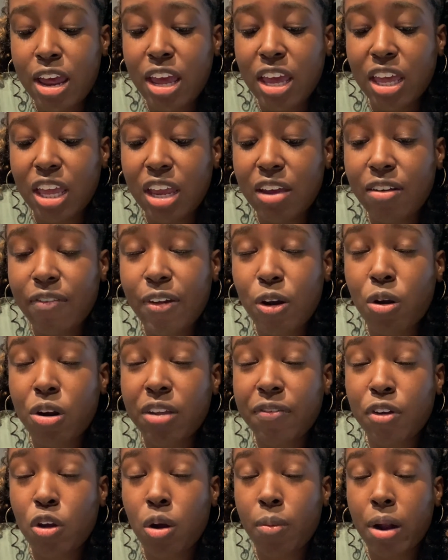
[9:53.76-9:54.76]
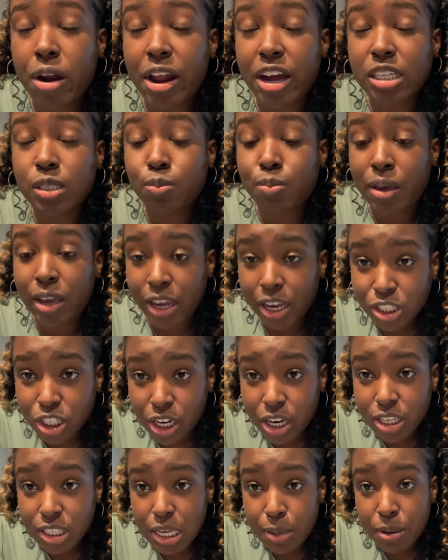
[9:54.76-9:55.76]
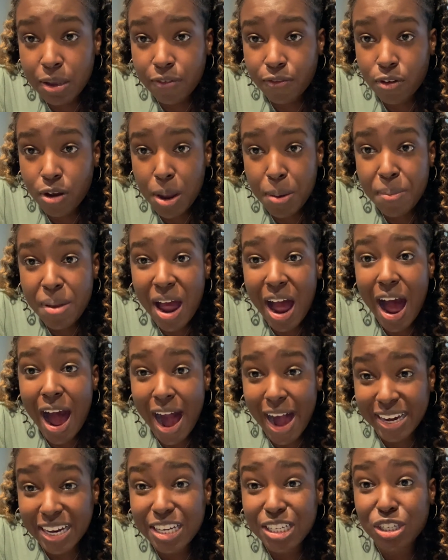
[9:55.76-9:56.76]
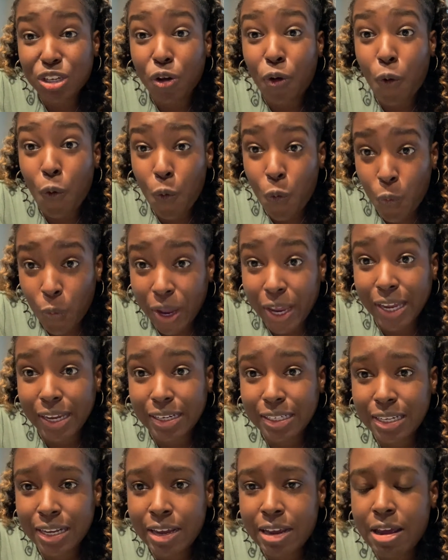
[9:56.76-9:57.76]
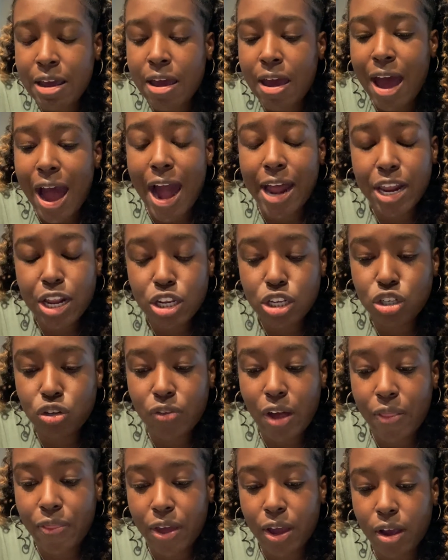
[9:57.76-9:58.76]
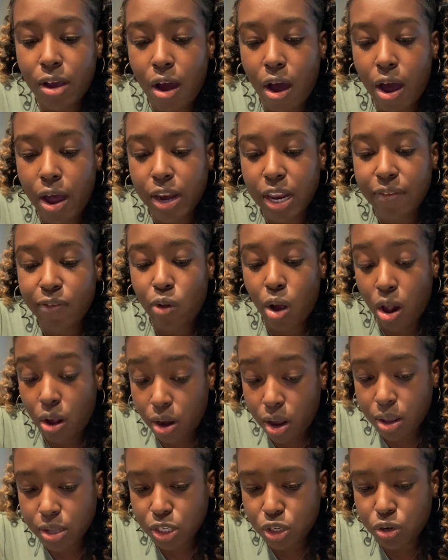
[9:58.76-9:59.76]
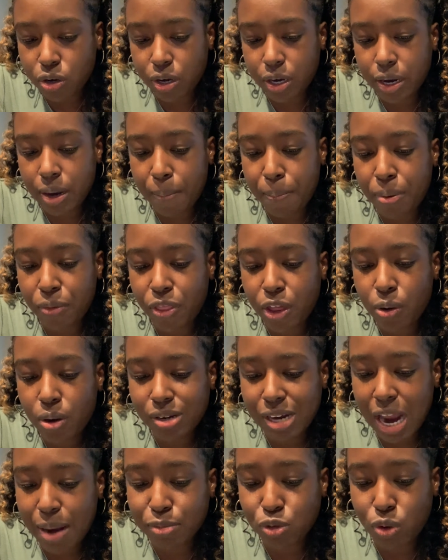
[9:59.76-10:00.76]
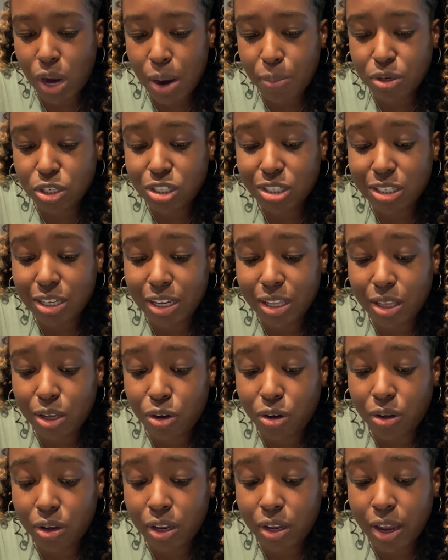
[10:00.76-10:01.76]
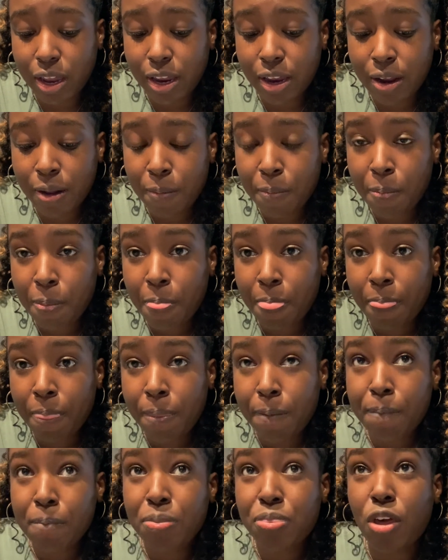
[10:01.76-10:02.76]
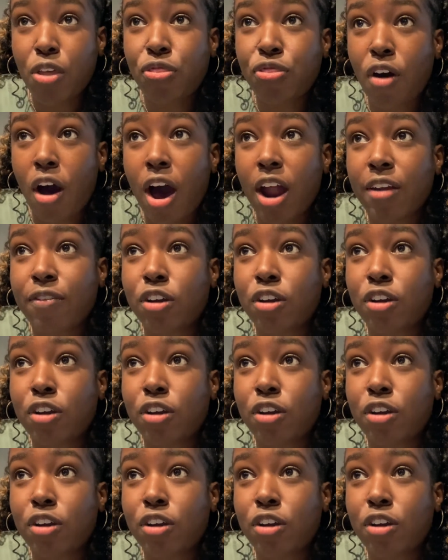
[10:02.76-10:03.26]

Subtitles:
even if I don't even know where my next paycheck is coming from, I need to quit. I didn't do that, thank God, even though I considered it. But there were times where I would just like literally like the thought of